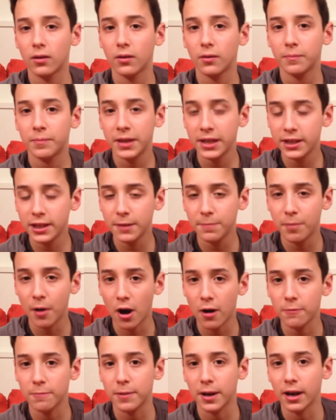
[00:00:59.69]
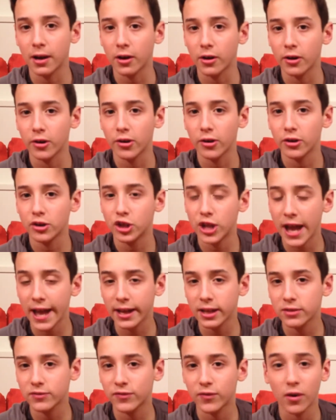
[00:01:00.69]
PC Part Picker
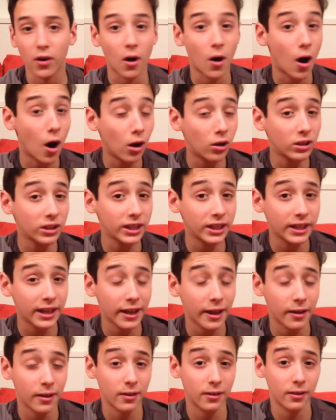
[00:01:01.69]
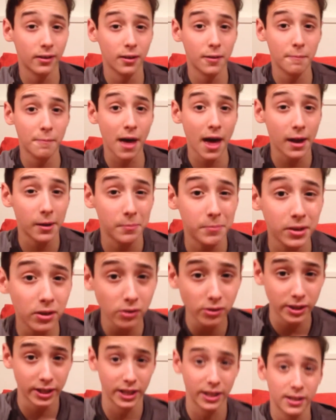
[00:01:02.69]
checks for all
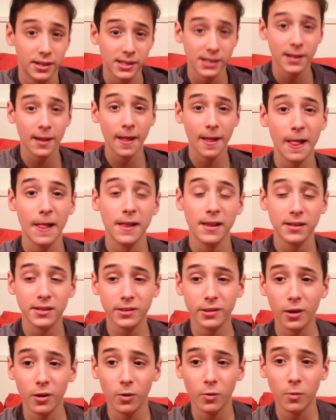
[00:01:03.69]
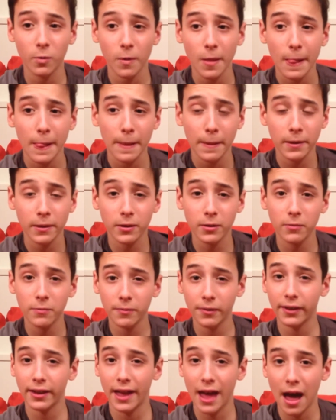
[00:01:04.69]
incompatibilities, so you don't
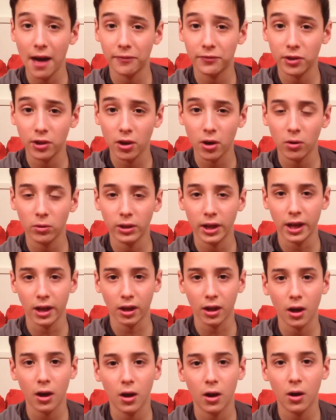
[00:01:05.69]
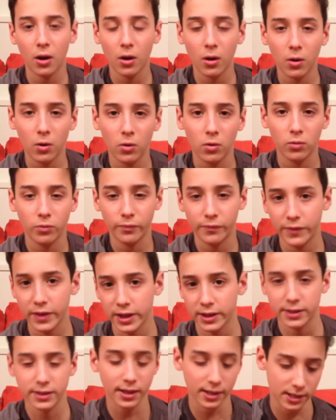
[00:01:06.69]
really have to go like, oh,
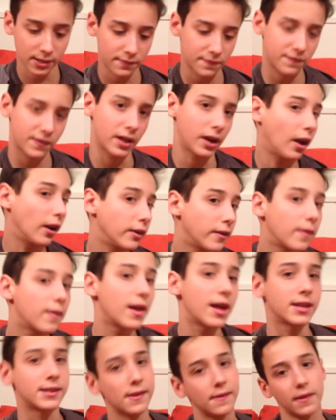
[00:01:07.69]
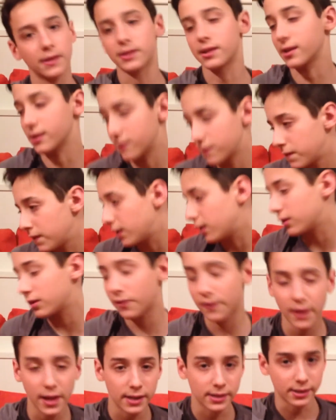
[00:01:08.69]
this doesn't fit onto this, and this doesn't fit onto
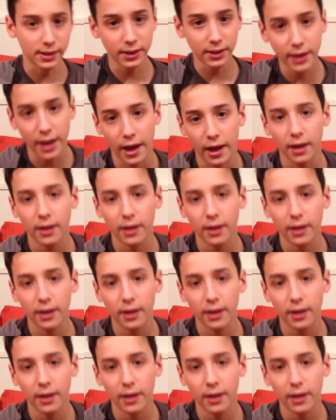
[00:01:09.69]
this, and yeah.